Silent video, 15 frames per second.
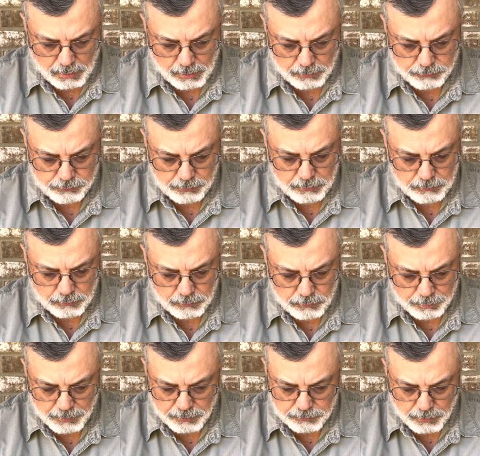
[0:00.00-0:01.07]
Jesus
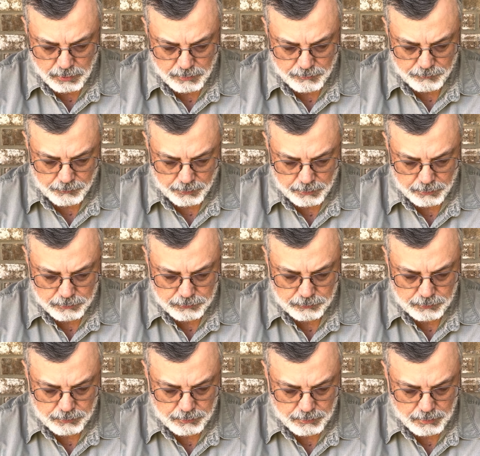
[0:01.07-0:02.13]
must come first.
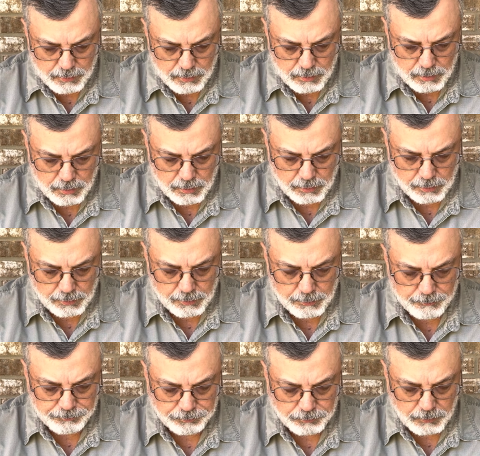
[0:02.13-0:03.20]

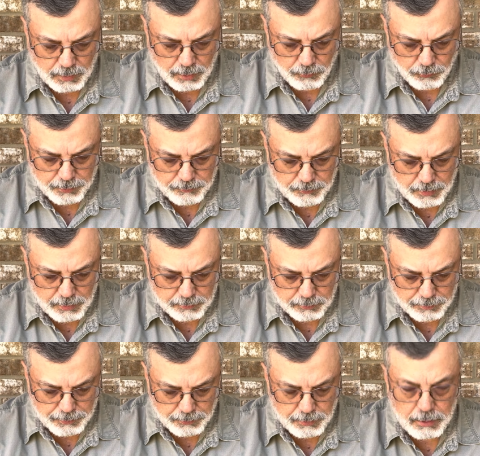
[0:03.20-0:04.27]
And we've got to
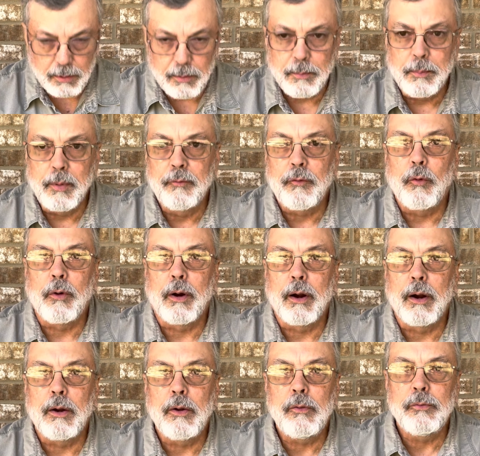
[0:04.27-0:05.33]
put Him before
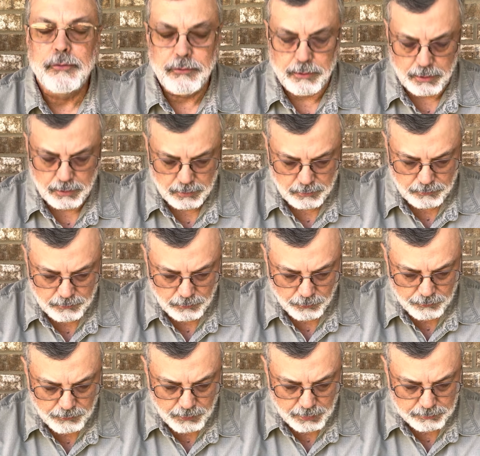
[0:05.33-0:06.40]
our own self.
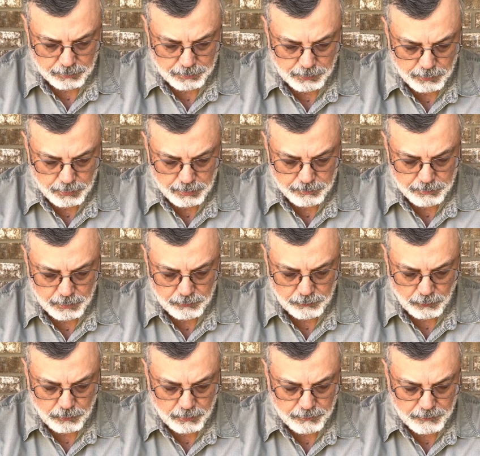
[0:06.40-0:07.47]
We've got to put Him
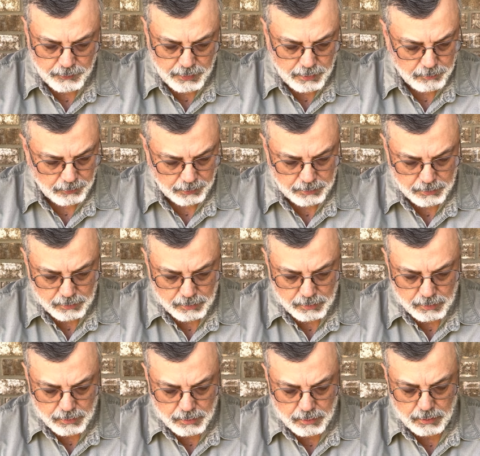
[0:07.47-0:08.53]
before our family.
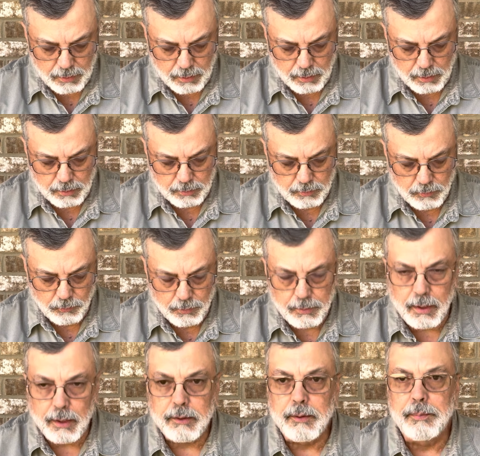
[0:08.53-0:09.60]
And we've
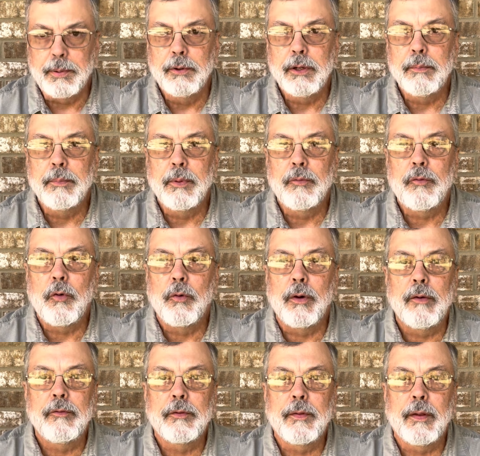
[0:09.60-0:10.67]
got to put Him before
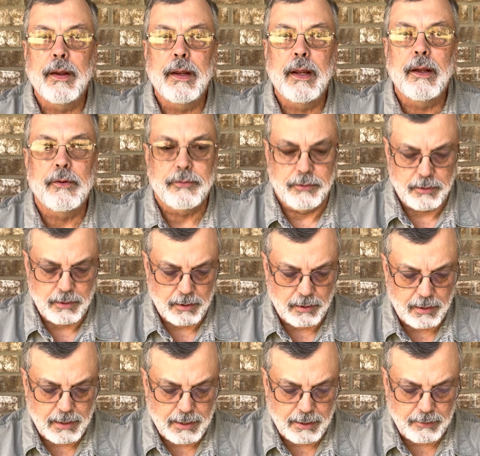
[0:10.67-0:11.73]
everything else in our
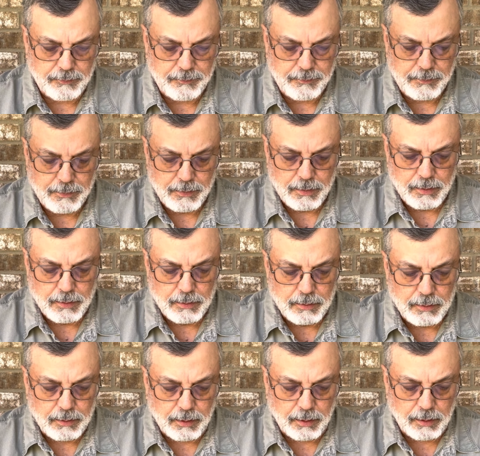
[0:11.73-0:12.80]
life.
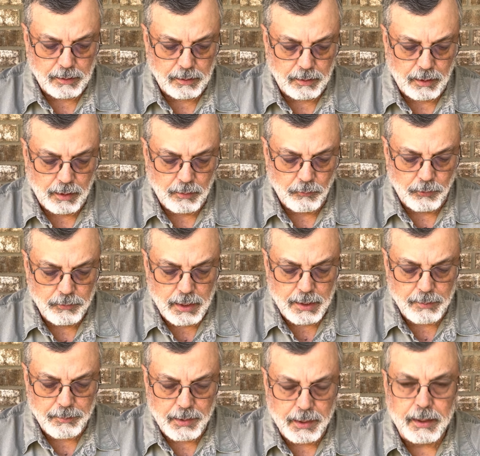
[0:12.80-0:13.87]
And we've got
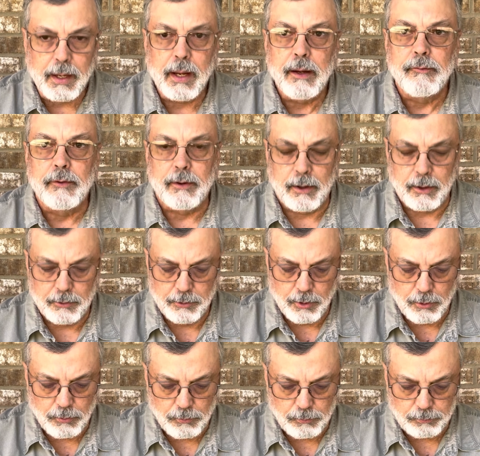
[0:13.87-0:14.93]
to make heaven our
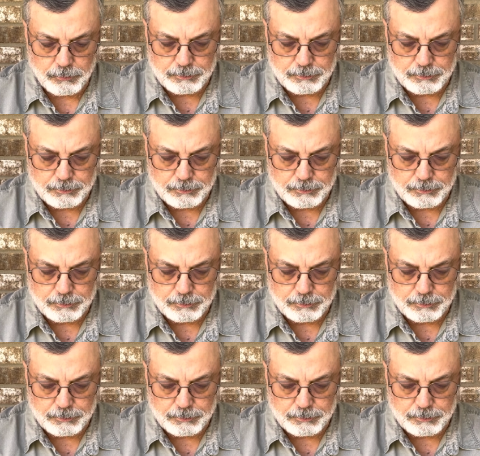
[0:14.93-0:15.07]
goal.